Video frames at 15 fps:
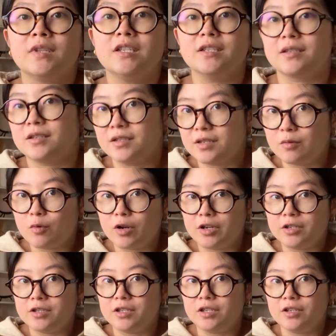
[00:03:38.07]
just because I
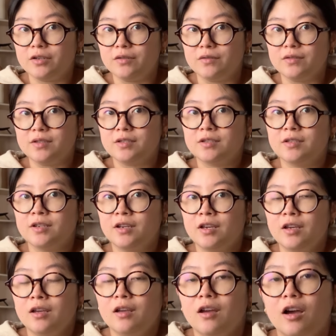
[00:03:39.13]
wanted to use
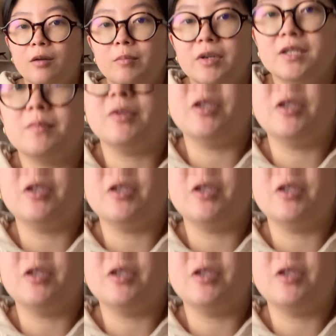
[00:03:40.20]
up as